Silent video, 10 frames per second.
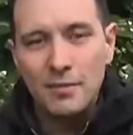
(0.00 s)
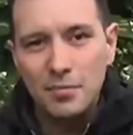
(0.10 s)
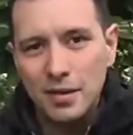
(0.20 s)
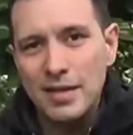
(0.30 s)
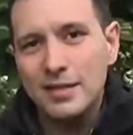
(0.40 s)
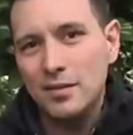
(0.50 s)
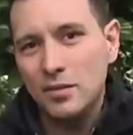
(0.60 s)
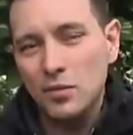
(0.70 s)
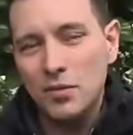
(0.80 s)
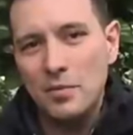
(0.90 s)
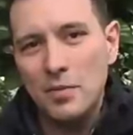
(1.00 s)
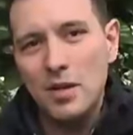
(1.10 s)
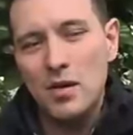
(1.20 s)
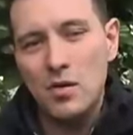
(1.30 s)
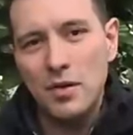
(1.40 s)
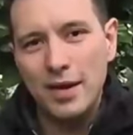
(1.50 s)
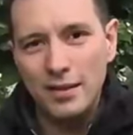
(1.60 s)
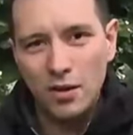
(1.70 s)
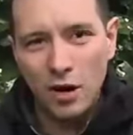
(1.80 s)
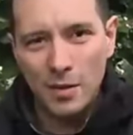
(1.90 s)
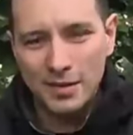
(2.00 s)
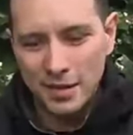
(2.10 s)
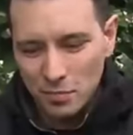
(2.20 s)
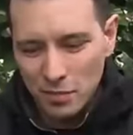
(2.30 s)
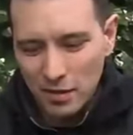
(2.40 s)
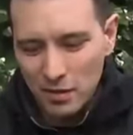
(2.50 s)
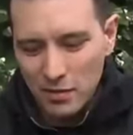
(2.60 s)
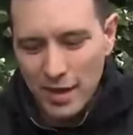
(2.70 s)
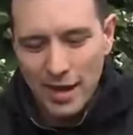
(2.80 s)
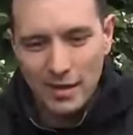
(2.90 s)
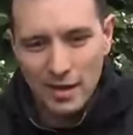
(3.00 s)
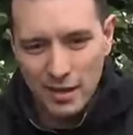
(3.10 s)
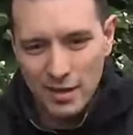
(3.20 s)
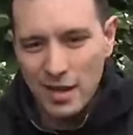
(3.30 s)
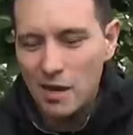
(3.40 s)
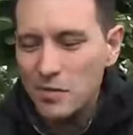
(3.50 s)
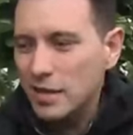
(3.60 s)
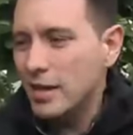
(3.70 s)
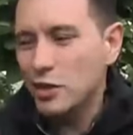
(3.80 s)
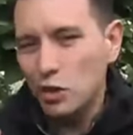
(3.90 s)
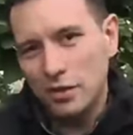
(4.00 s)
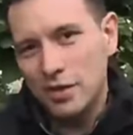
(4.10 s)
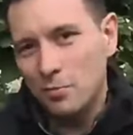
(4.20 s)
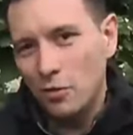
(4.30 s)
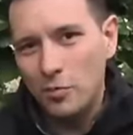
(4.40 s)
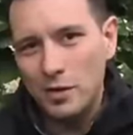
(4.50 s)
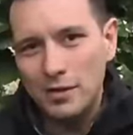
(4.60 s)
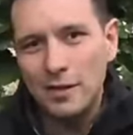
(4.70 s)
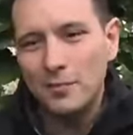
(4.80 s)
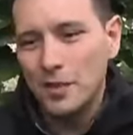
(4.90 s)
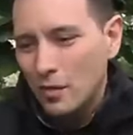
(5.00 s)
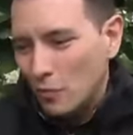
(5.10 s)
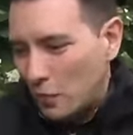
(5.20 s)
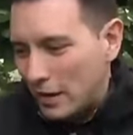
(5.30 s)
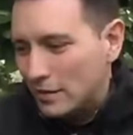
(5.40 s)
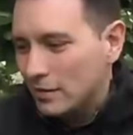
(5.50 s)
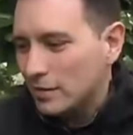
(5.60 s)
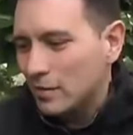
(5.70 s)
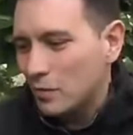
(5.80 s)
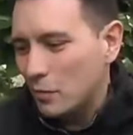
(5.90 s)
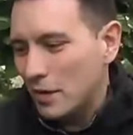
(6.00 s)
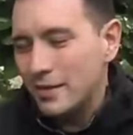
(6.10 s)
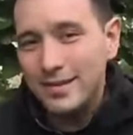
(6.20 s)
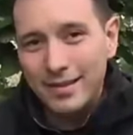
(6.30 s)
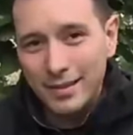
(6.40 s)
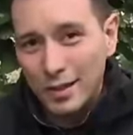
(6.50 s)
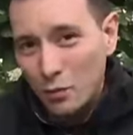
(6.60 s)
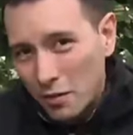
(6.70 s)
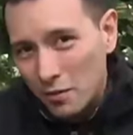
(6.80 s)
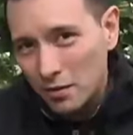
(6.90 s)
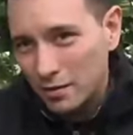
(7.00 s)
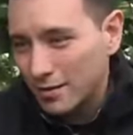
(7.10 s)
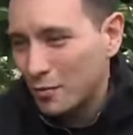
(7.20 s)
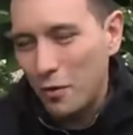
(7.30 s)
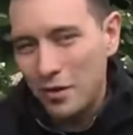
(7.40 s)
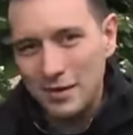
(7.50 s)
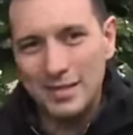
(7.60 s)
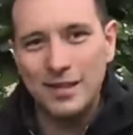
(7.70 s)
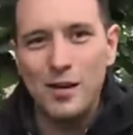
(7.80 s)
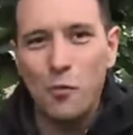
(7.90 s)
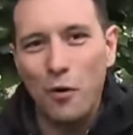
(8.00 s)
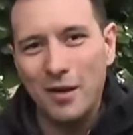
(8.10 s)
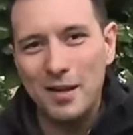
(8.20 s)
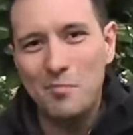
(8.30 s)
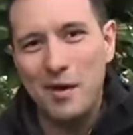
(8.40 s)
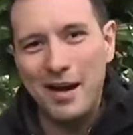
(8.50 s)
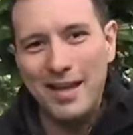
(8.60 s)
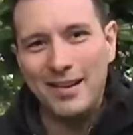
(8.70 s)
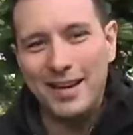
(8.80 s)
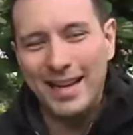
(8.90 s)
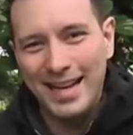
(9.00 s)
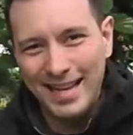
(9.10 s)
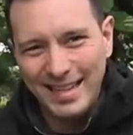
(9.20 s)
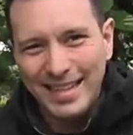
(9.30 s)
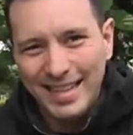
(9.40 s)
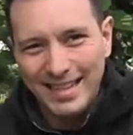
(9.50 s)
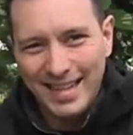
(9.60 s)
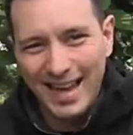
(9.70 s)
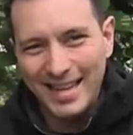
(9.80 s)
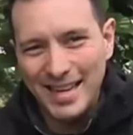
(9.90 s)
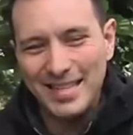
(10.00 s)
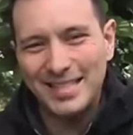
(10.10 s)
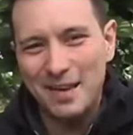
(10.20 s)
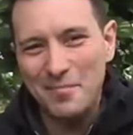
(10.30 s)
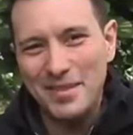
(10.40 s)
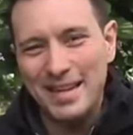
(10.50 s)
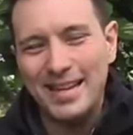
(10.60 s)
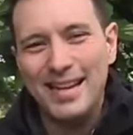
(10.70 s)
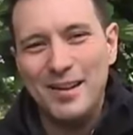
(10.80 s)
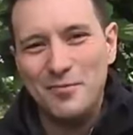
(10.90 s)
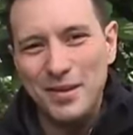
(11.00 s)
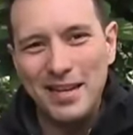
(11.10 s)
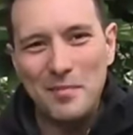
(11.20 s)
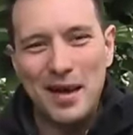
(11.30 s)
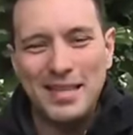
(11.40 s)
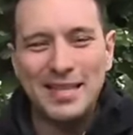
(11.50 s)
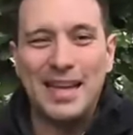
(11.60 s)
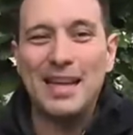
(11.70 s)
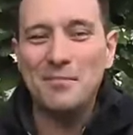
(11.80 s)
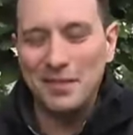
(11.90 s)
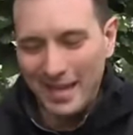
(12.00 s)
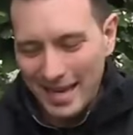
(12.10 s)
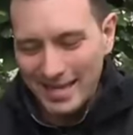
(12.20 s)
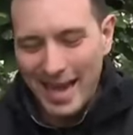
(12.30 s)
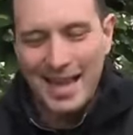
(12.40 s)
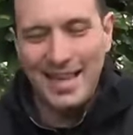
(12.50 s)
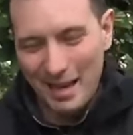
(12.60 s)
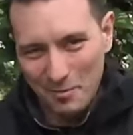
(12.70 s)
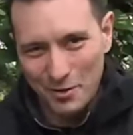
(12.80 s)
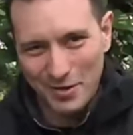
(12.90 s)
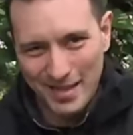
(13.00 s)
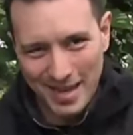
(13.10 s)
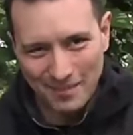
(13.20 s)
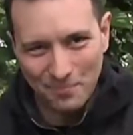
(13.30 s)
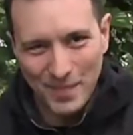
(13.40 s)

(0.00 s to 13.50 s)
Please do let me know in the comment section below. And I think I really enjoyed this moment when when this little squirrel was uh, walking by here. That is something really amazing, and I'm glad I captured that.